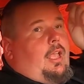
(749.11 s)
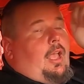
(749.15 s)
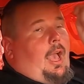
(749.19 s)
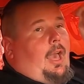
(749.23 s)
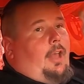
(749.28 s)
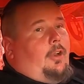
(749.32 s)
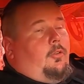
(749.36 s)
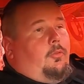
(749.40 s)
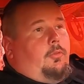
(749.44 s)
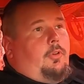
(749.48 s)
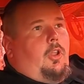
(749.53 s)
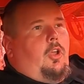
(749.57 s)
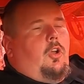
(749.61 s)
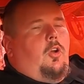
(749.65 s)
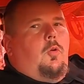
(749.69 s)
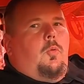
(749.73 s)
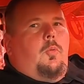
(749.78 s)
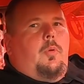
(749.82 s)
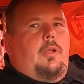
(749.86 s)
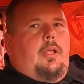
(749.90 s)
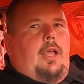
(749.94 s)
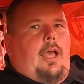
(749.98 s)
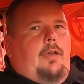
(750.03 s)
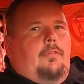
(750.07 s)
I don't
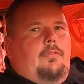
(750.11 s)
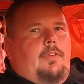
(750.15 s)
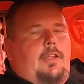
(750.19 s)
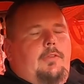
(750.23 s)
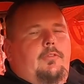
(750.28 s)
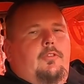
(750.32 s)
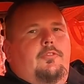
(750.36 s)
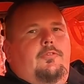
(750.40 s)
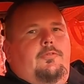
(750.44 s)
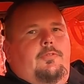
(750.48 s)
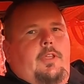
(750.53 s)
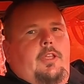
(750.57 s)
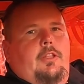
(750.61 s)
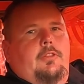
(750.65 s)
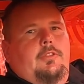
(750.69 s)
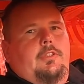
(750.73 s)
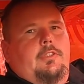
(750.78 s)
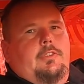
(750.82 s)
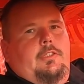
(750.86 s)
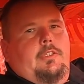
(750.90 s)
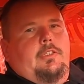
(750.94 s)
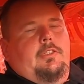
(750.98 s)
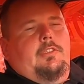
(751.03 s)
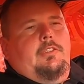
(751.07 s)
know, I've never felt
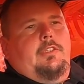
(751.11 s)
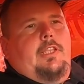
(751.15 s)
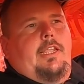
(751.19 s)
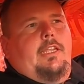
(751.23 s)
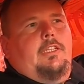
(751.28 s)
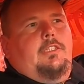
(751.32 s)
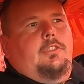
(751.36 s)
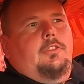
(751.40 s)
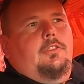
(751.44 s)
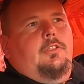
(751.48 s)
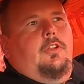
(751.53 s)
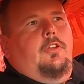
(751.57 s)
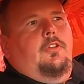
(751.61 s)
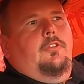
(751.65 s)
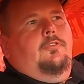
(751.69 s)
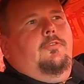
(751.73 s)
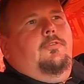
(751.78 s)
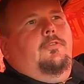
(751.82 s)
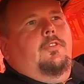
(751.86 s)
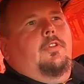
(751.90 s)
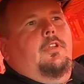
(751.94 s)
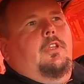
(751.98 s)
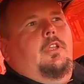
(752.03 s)
the sensation of